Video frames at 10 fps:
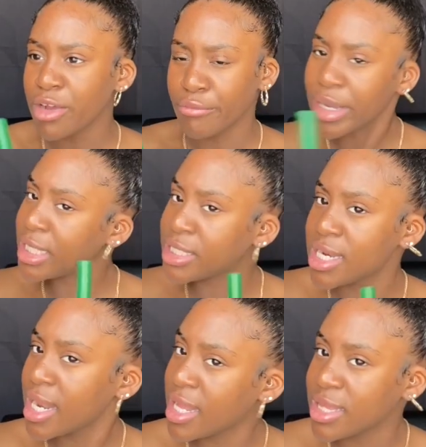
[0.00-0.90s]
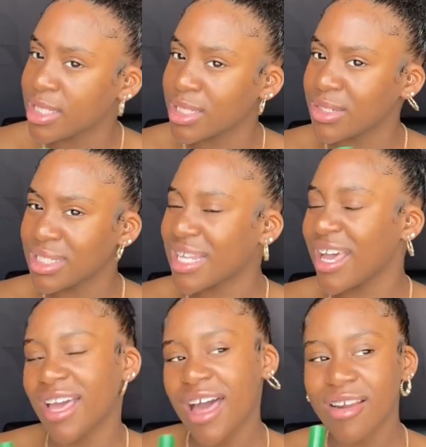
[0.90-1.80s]
region, or nothing. So it's
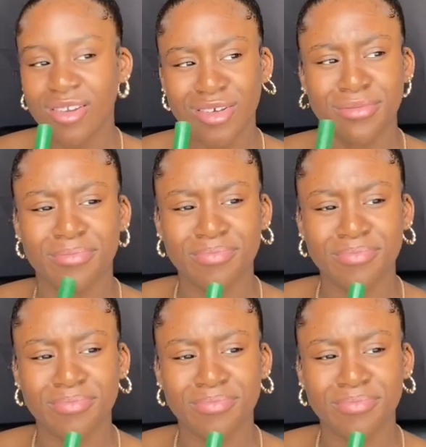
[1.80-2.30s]
like, I don't know.